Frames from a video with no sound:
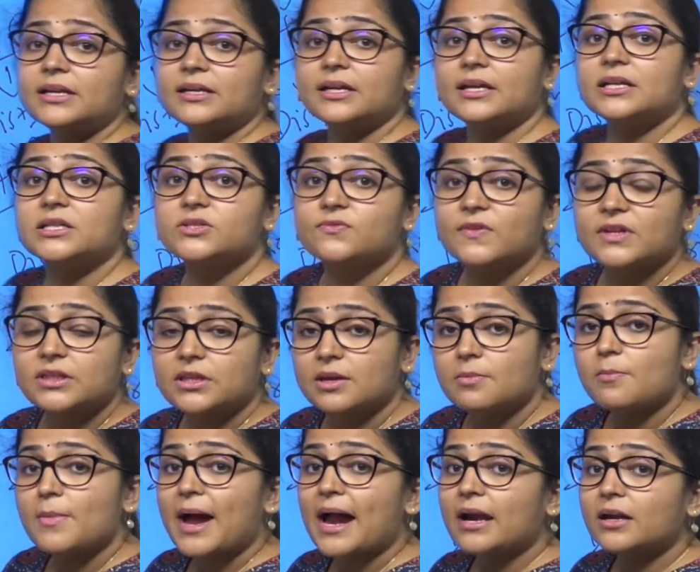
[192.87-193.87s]
deals with the
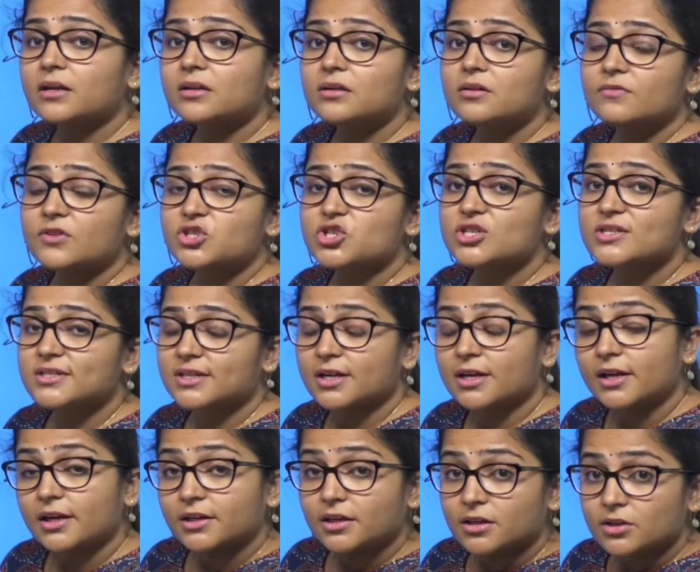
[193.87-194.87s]
matter which is
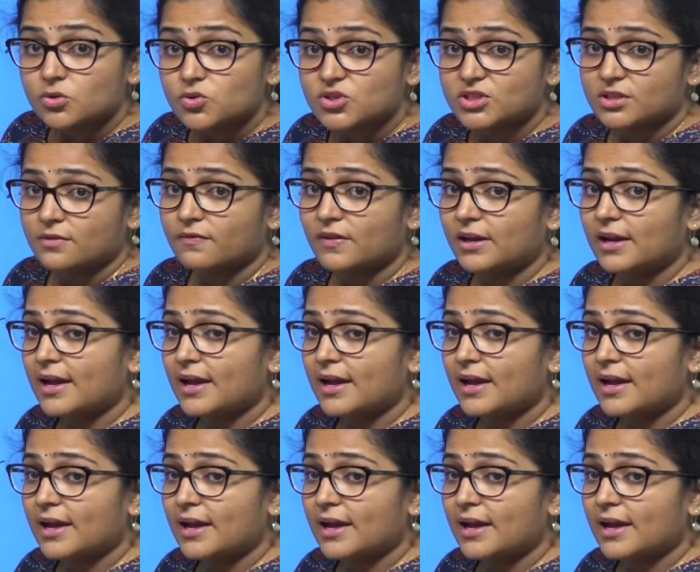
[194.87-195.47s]
related to civil